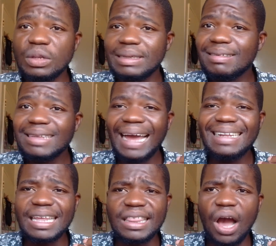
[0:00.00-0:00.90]

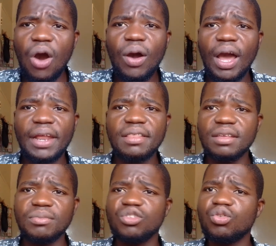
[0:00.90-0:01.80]
studying the
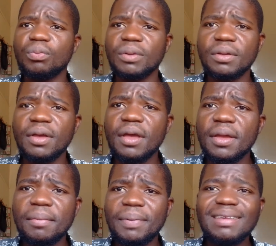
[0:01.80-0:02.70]
algorithms, to be
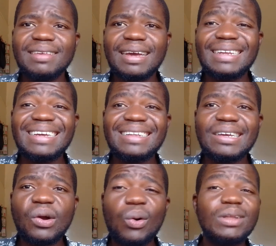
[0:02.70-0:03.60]
busy
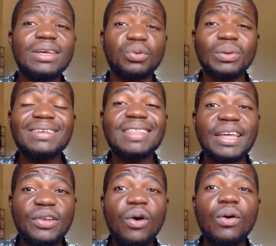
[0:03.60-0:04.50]
creating content which they
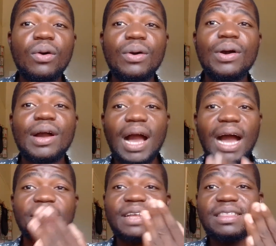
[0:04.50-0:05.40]
know
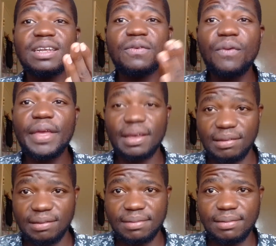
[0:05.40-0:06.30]
after 3 4
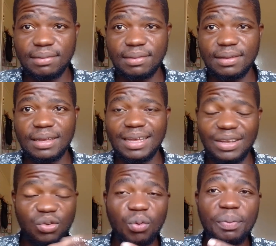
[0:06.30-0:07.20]
years
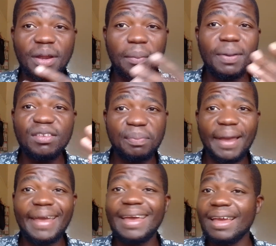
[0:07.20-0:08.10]
it will be replaced
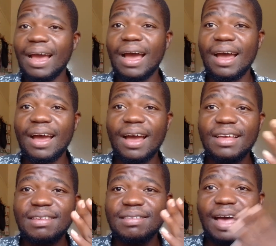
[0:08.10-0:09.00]
by
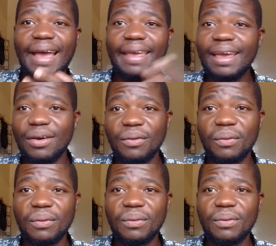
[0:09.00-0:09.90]
is IL,
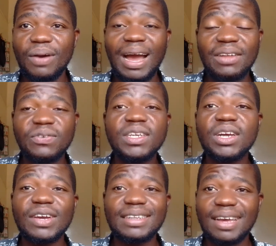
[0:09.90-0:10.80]

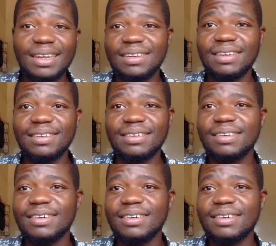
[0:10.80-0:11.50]
artificial intelligence.